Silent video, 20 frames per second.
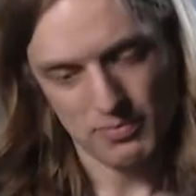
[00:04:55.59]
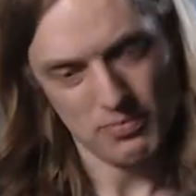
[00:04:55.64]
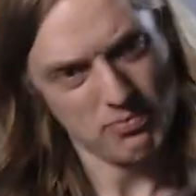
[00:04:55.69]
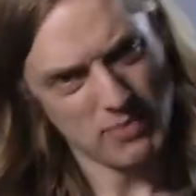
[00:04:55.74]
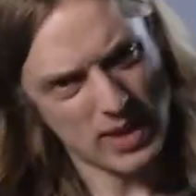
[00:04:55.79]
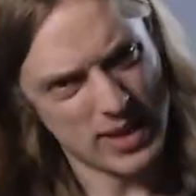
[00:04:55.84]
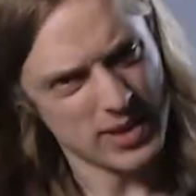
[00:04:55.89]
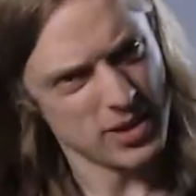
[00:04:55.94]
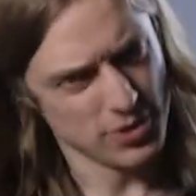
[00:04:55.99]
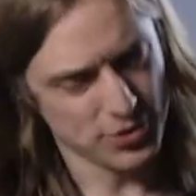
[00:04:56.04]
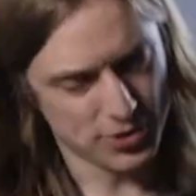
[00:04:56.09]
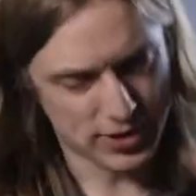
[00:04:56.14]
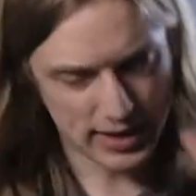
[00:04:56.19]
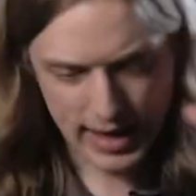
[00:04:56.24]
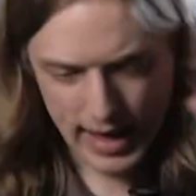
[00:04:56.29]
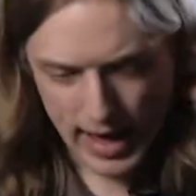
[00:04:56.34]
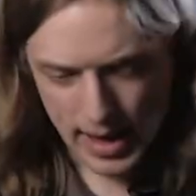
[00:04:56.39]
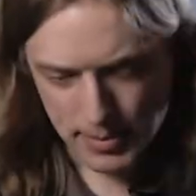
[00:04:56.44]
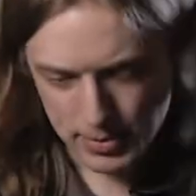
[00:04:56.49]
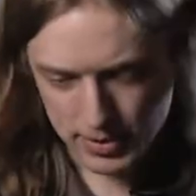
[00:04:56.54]
That usually
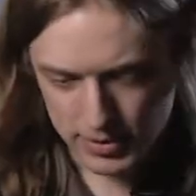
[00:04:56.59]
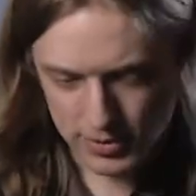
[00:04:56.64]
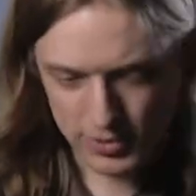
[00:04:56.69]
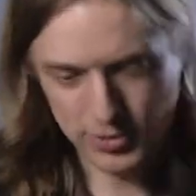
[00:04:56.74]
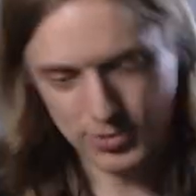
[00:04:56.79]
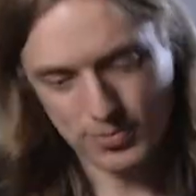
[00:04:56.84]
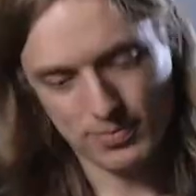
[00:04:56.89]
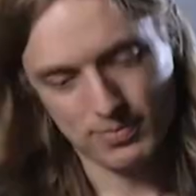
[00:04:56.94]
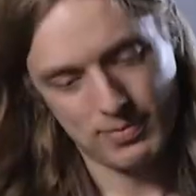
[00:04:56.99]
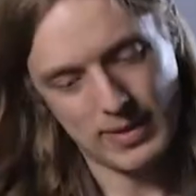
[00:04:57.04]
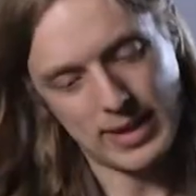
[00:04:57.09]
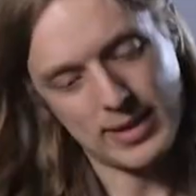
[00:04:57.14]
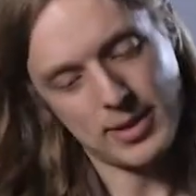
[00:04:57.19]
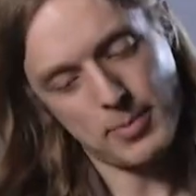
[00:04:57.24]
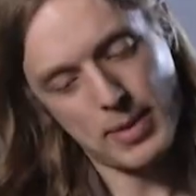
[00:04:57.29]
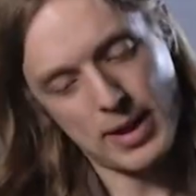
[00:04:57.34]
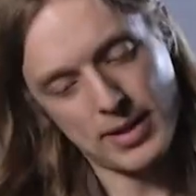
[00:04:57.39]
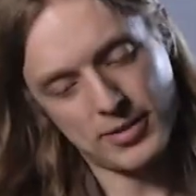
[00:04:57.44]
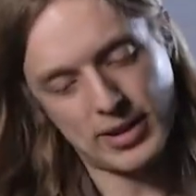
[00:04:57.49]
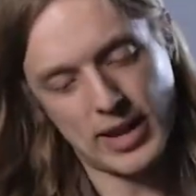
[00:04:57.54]
happens, that
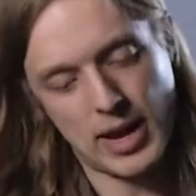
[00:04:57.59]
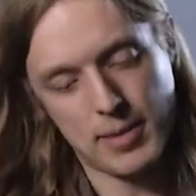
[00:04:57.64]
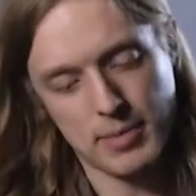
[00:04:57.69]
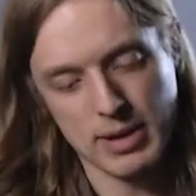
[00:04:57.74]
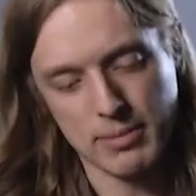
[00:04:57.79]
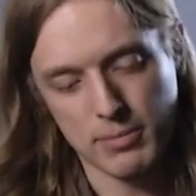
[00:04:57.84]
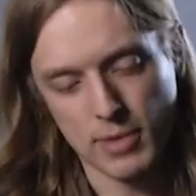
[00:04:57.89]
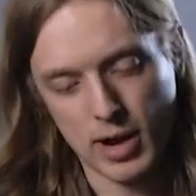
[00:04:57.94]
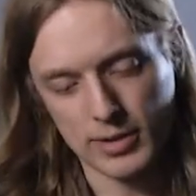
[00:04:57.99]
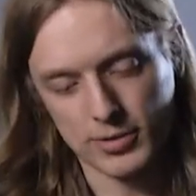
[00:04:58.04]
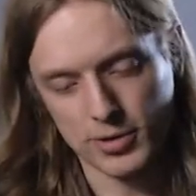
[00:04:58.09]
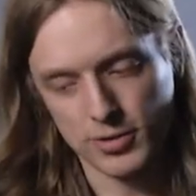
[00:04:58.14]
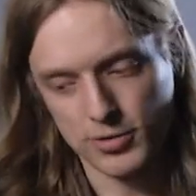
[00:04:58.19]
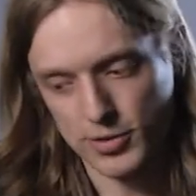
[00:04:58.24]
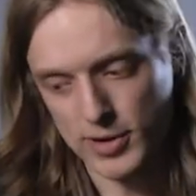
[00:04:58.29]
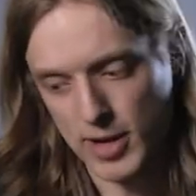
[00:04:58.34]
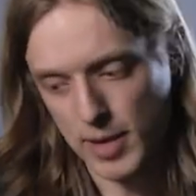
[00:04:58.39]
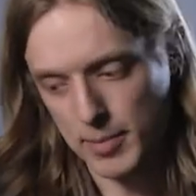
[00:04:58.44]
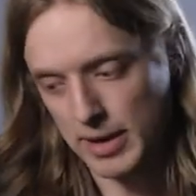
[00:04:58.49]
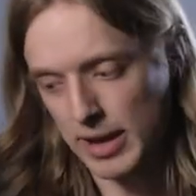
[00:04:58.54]
depends on how many monsters are
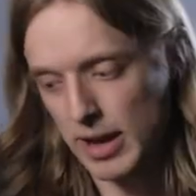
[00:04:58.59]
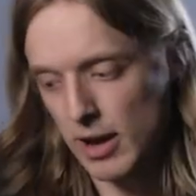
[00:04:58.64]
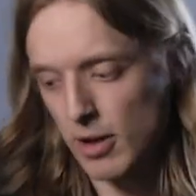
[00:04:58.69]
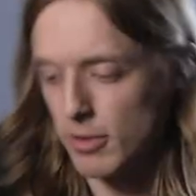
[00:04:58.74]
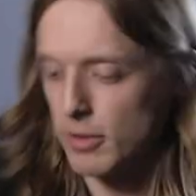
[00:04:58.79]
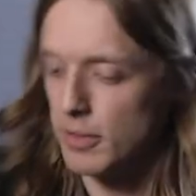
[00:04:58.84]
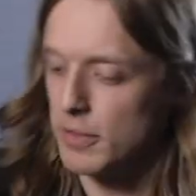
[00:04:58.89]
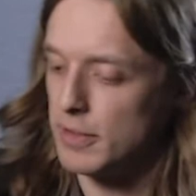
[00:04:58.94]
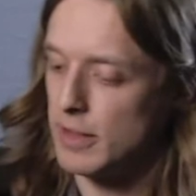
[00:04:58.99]
coming out.